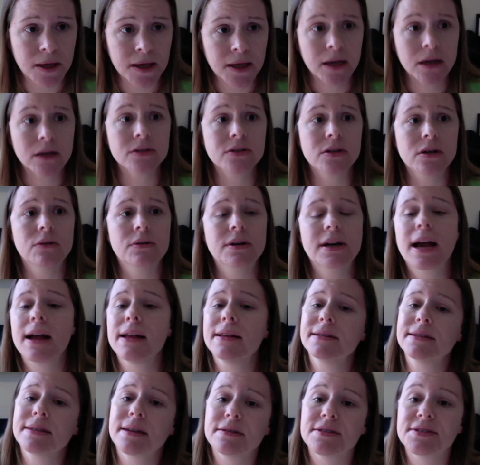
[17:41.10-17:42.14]
So it kind
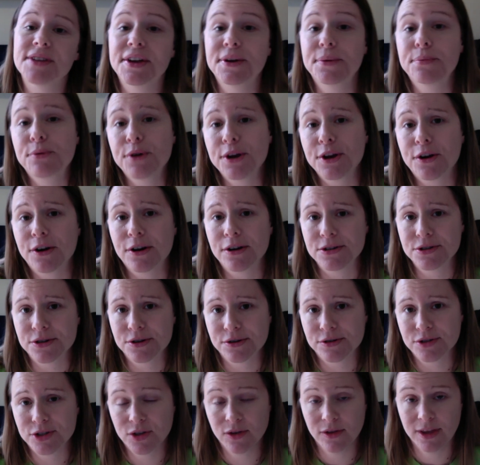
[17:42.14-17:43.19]
of sounds like a
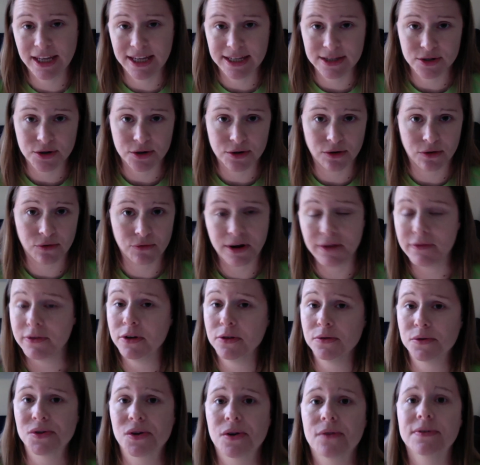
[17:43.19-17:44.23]
precursor to the Internal
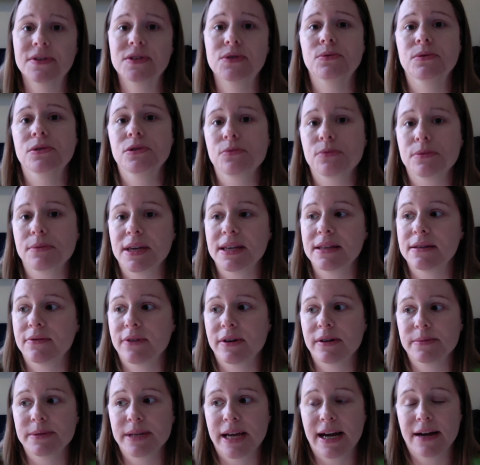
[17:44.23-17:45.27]
Revenue Service, which would get
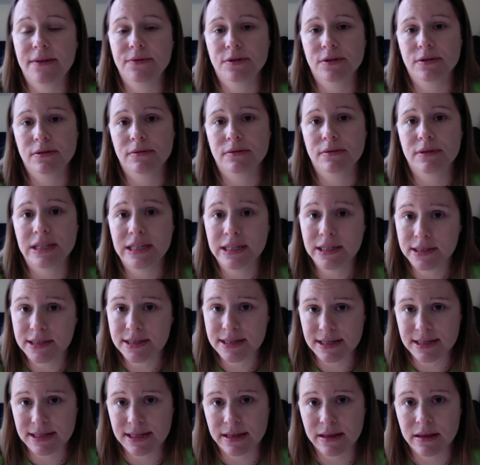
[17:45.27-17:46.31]
developed after the
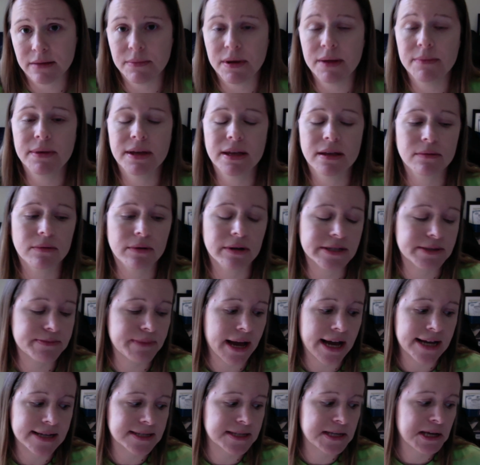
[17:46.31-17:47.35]
16th Amendment gets
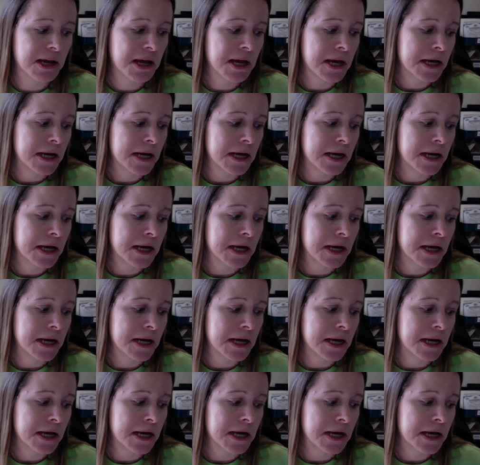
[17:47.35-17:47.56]
passed.